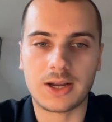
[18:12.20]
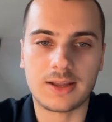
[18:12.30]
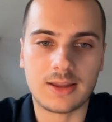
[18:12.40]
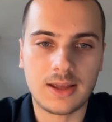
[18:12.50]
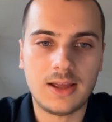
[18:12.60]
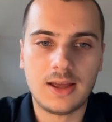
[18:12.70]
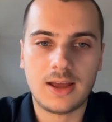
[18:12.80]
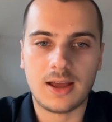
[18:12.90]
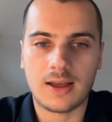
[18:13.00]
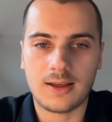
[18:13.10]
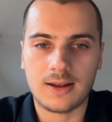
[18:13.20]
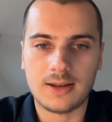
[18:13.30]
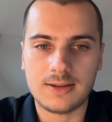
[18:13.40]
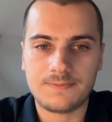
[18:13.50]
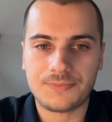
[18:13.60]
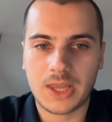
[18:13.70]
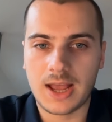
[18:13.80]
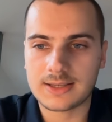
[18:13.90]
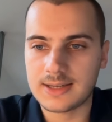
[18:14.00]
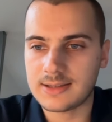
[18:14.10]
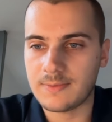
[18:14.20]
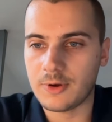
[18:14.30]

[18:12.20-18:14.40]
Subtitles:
can access them